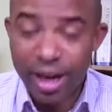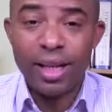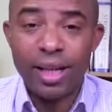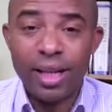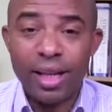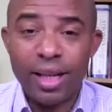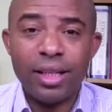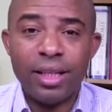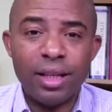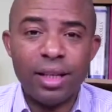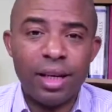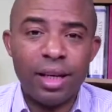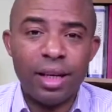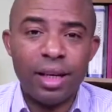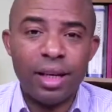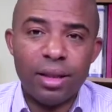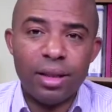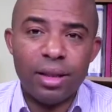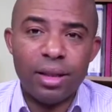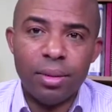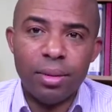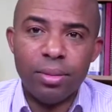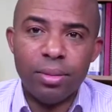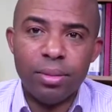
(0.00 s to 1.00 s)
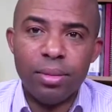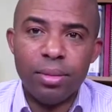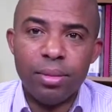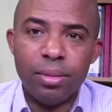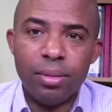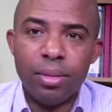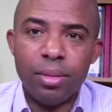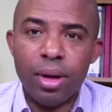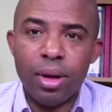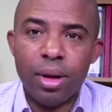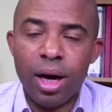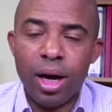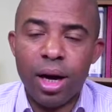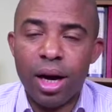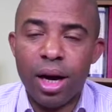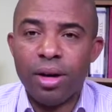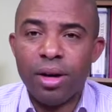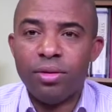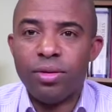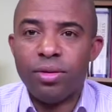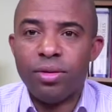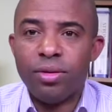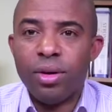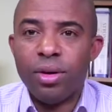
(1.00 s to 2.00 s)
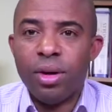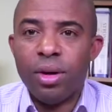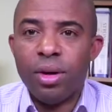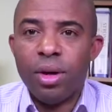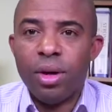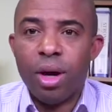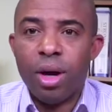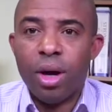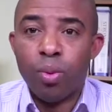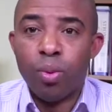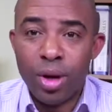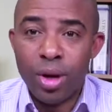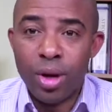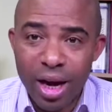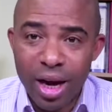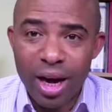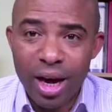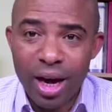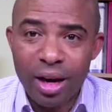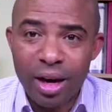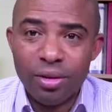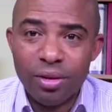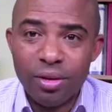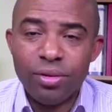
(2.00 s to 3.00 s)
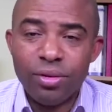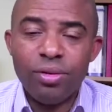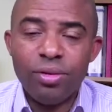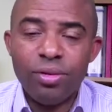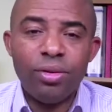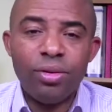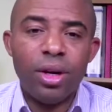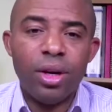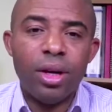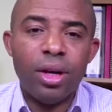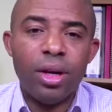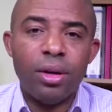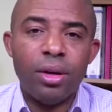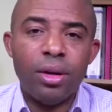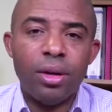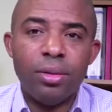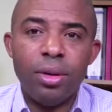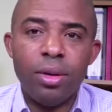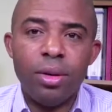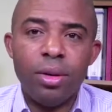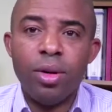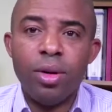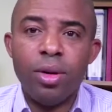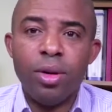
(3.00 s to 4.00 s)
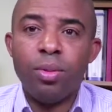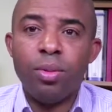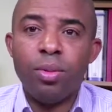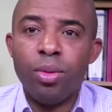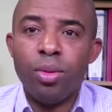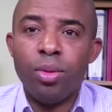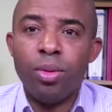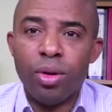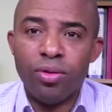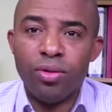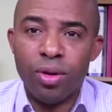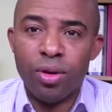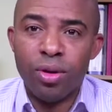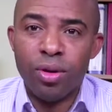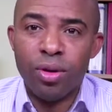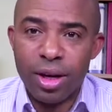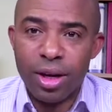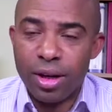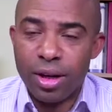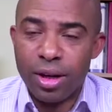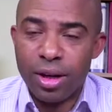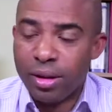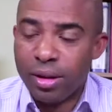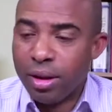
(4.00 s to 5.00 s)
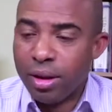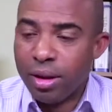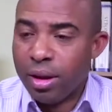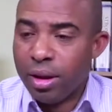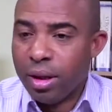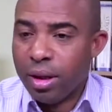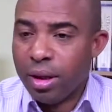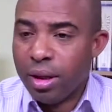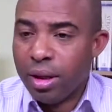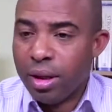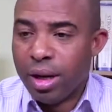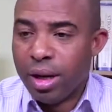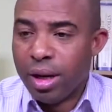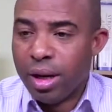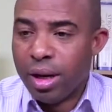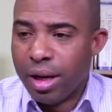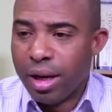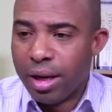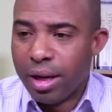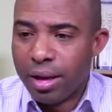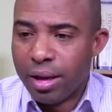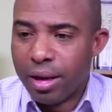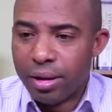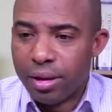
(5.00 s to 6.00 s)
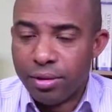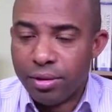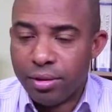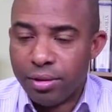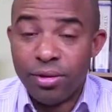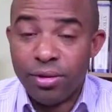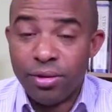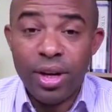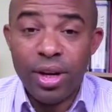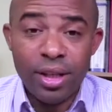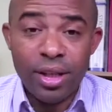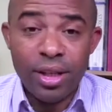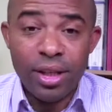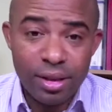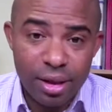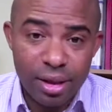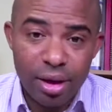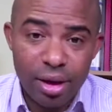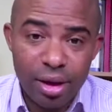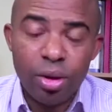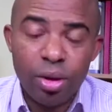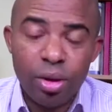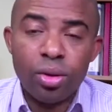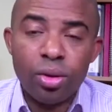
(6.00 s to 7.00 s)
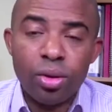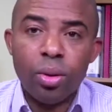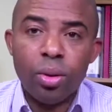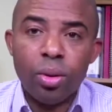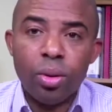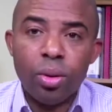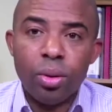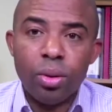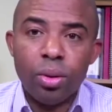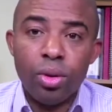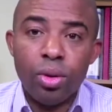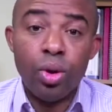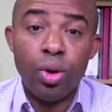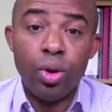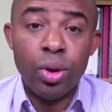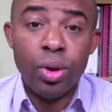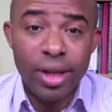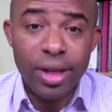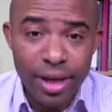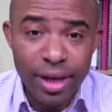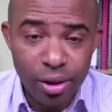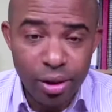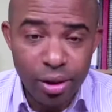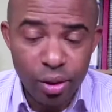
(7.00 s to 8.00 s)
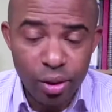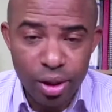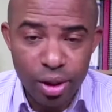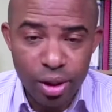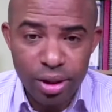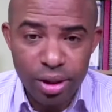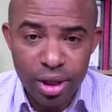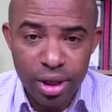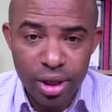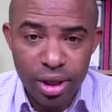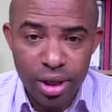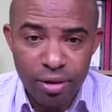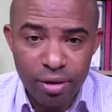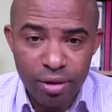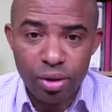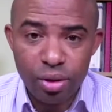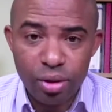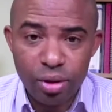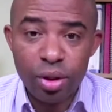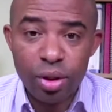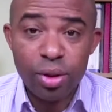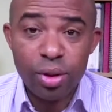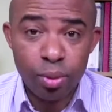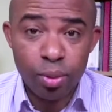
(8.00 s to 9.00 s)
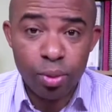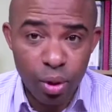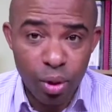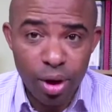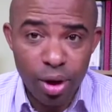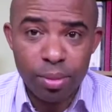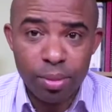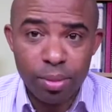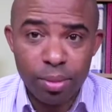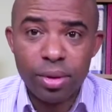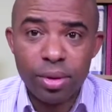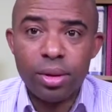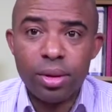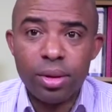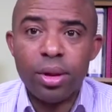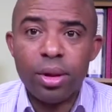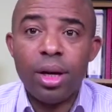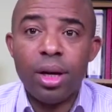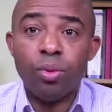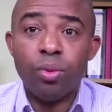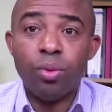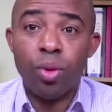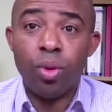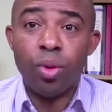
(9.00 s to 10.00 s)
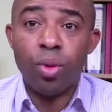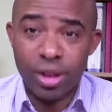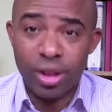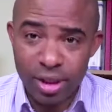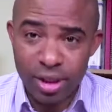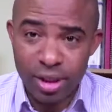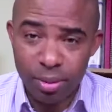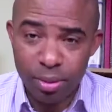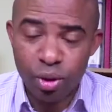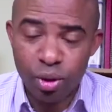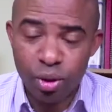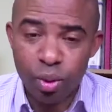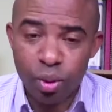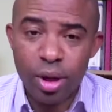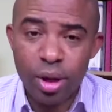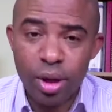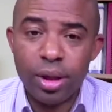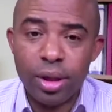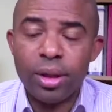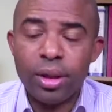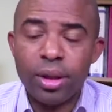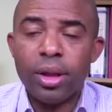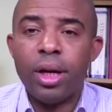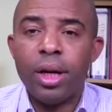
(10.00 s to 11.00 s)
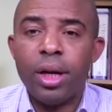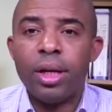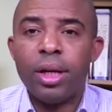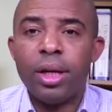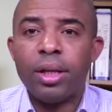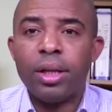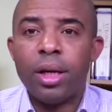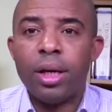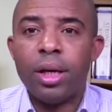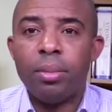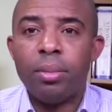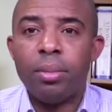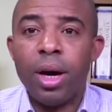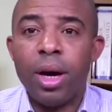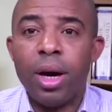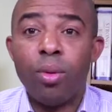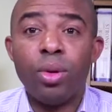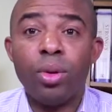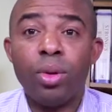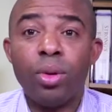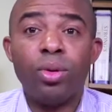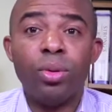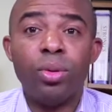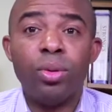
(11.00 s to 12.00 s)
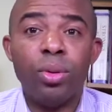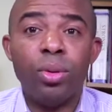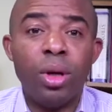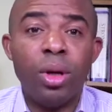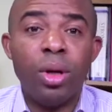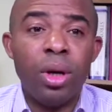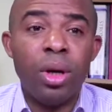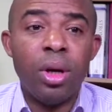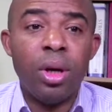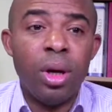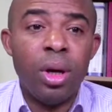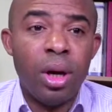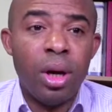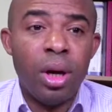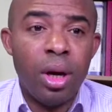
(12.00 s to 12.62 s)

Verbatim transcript: delighted that um, I have, and we have, uh, people of other uh, faiths that also tune in to this service, to these programs, and watch them as well. And um, I want to